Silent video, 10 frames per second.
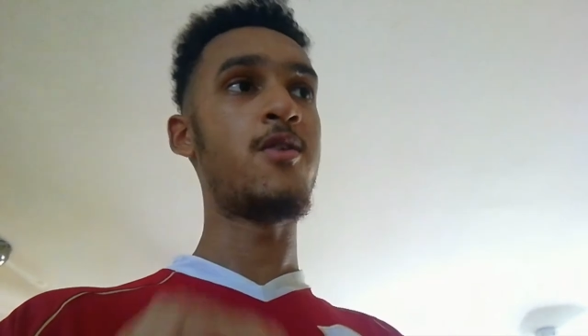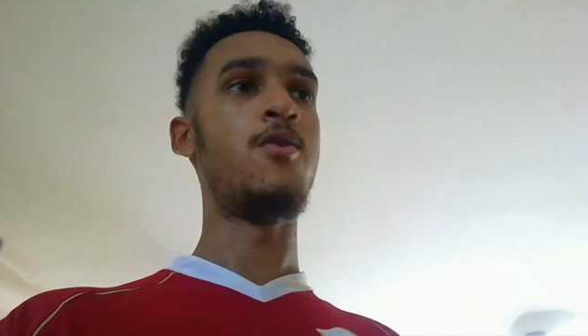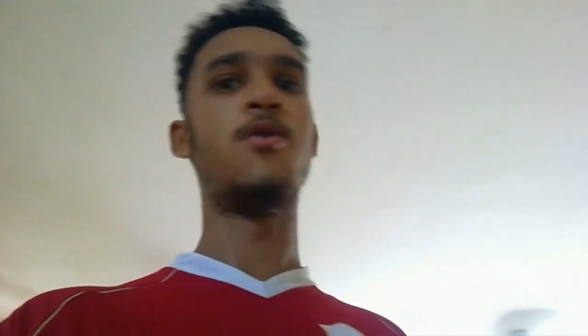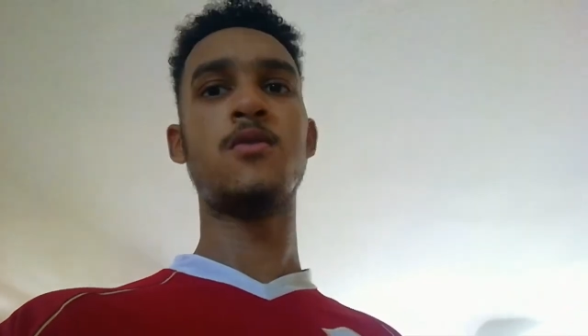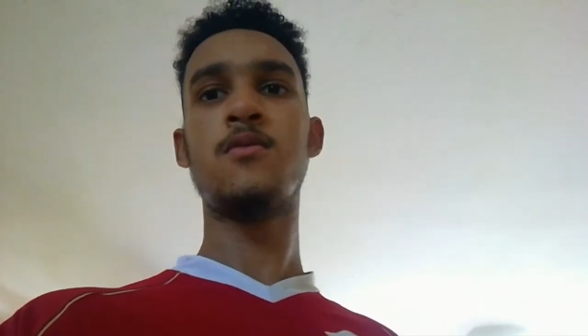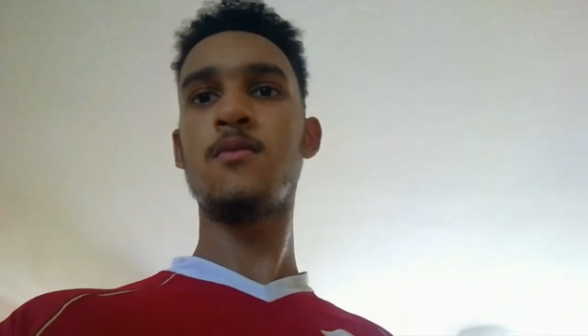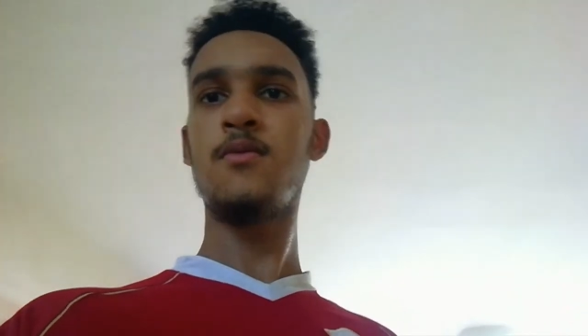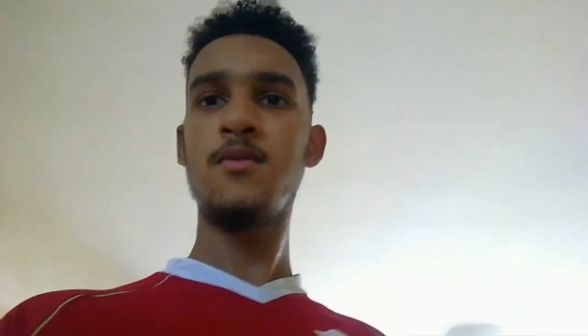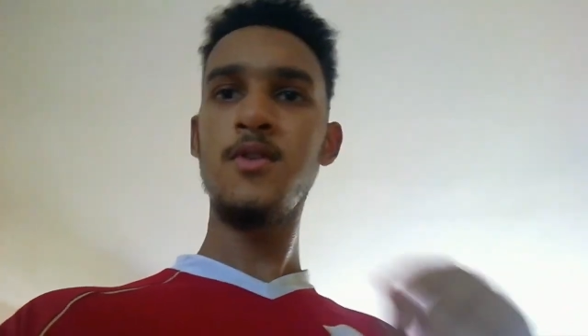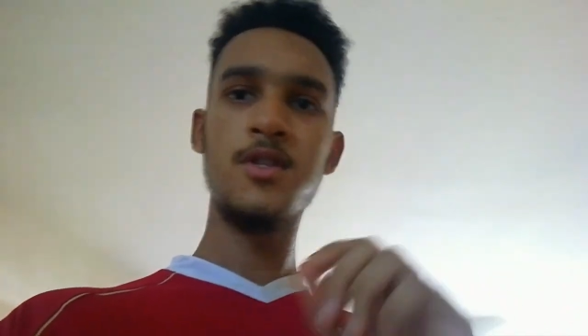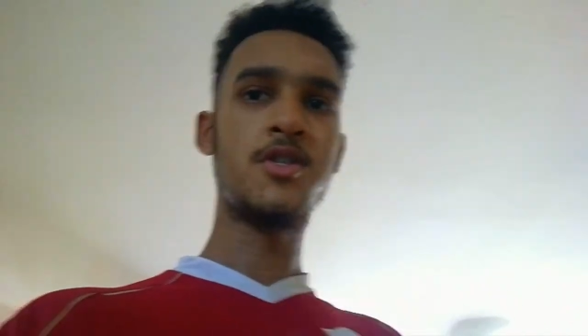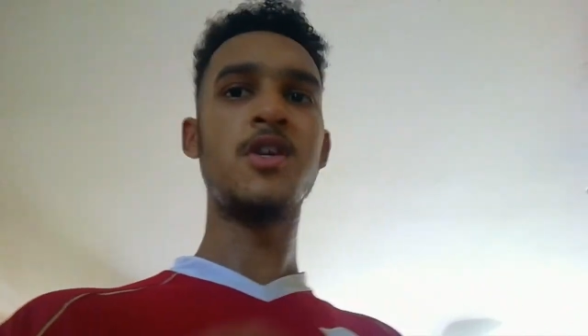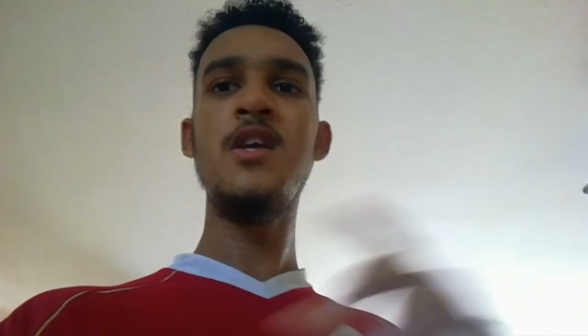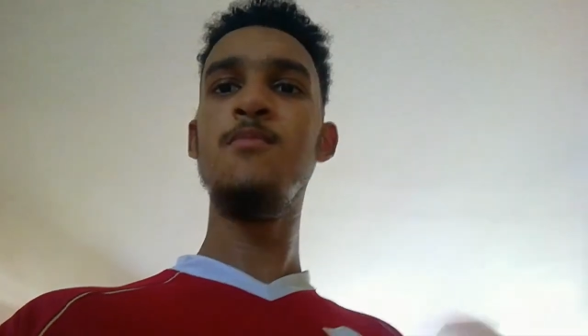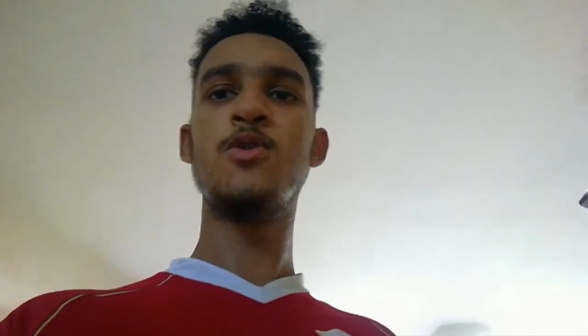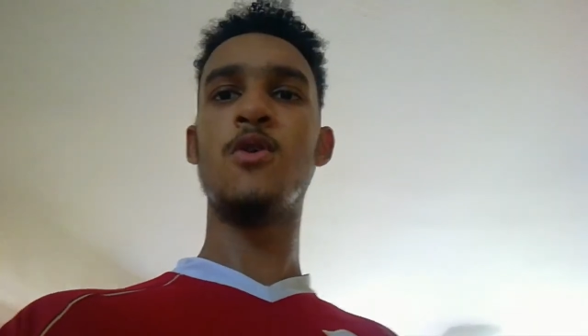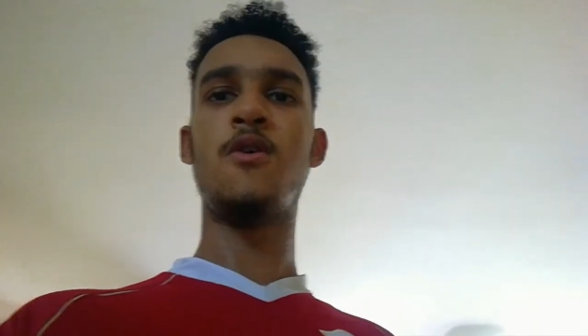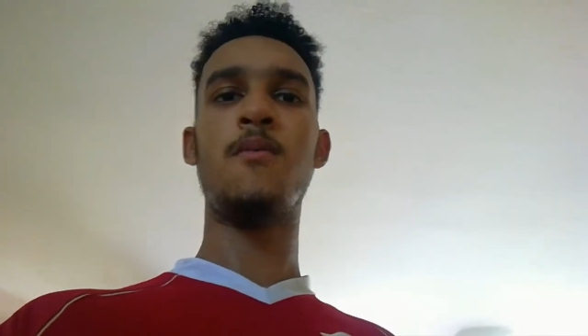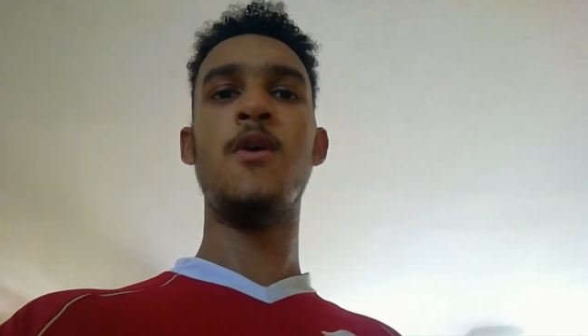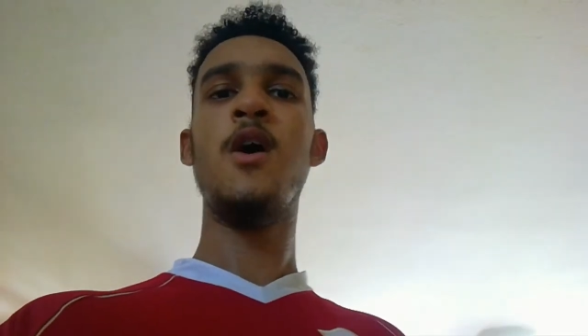your dream
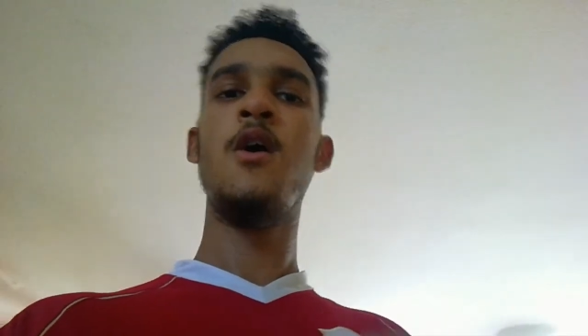job,